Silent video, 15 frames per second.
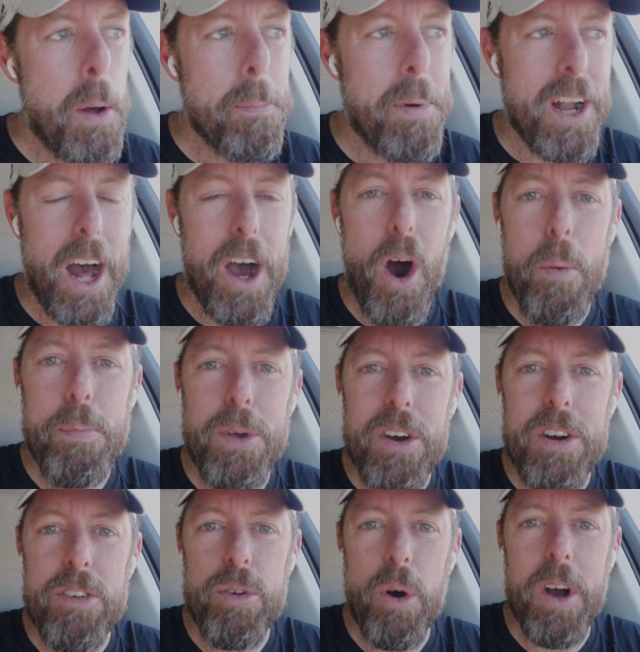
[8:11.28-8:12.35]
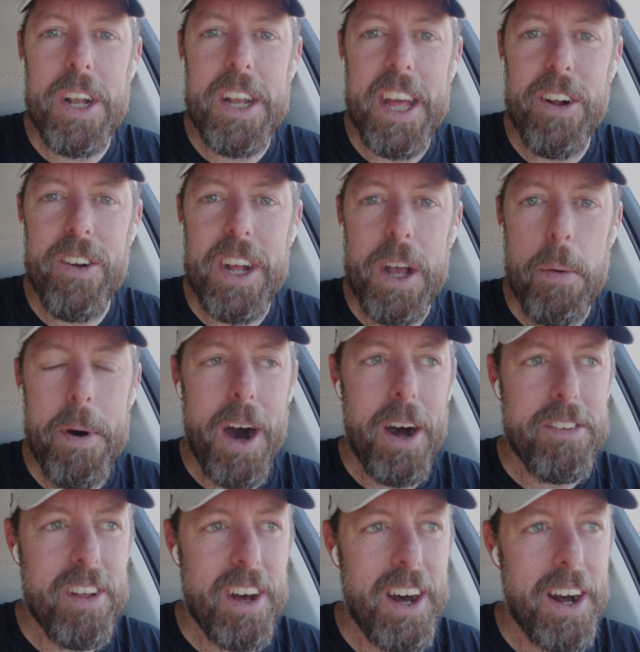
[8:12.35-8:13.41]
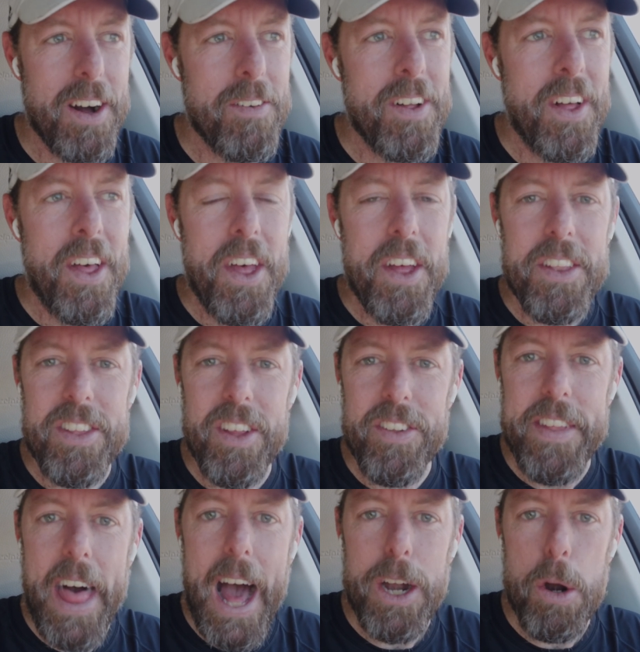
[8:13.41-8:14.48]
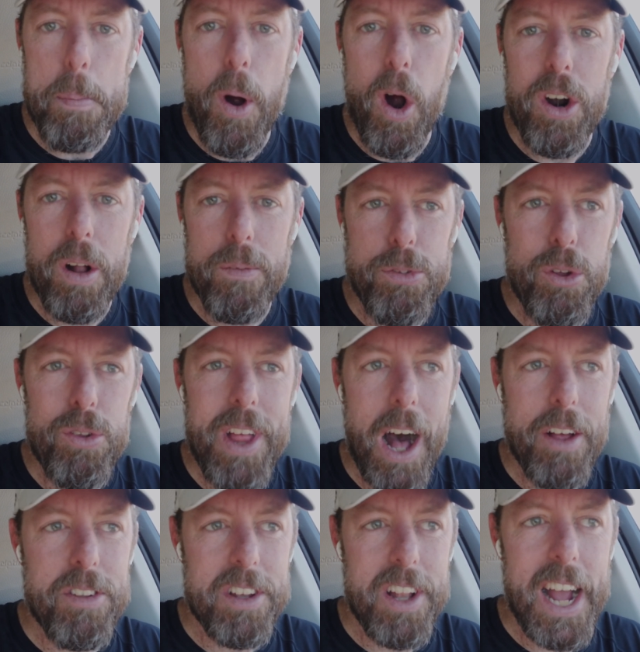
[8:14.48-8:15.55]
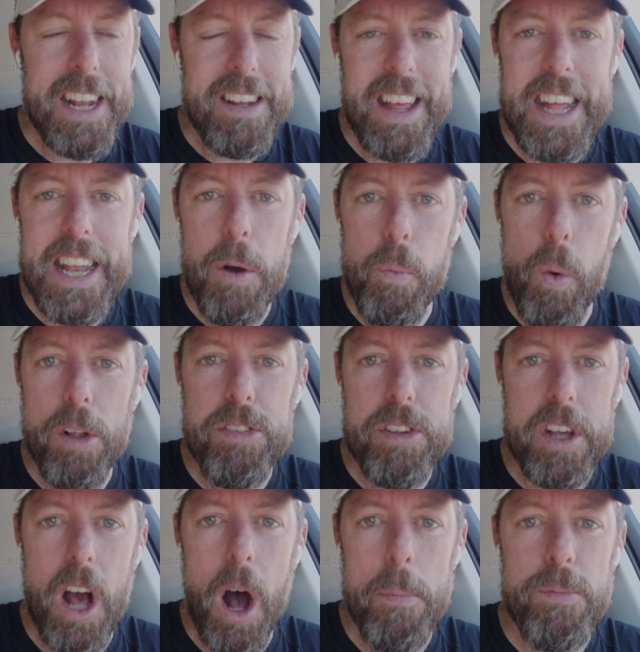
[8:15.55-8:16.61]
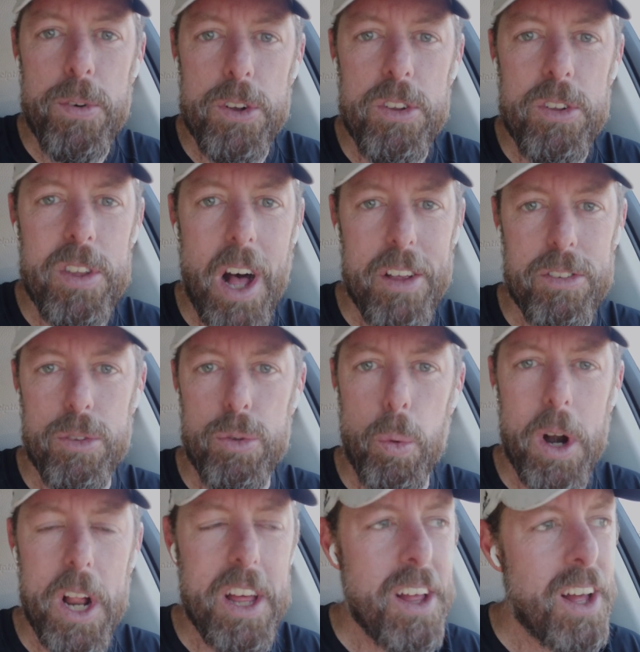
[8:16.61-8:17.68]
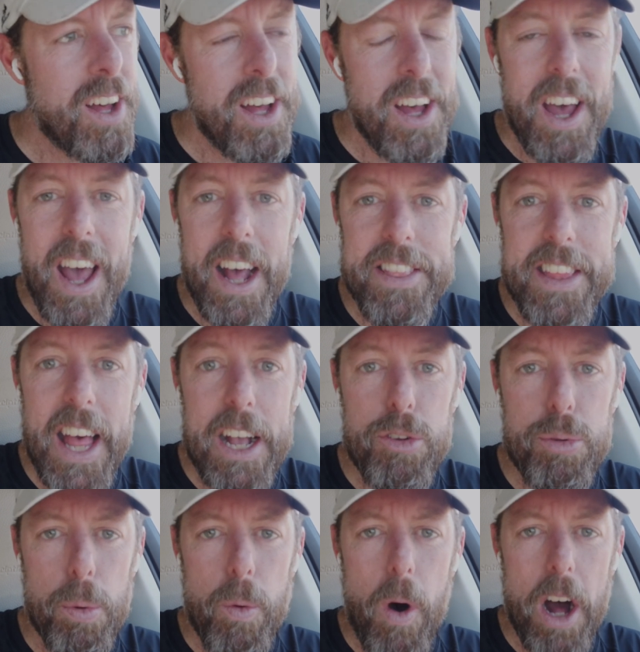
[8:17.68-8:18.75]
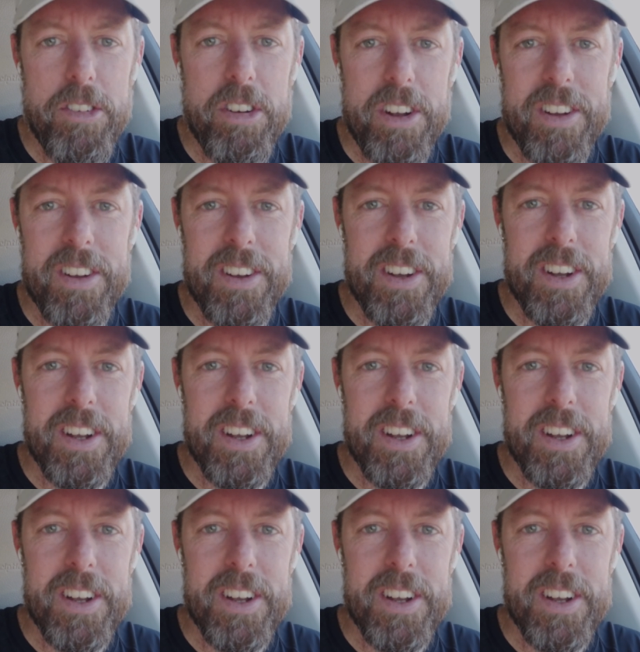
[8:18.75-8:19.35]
But I hope you enjoyed hearing about the latter part of 2019 and what's to come for 2020, and thanks for watching.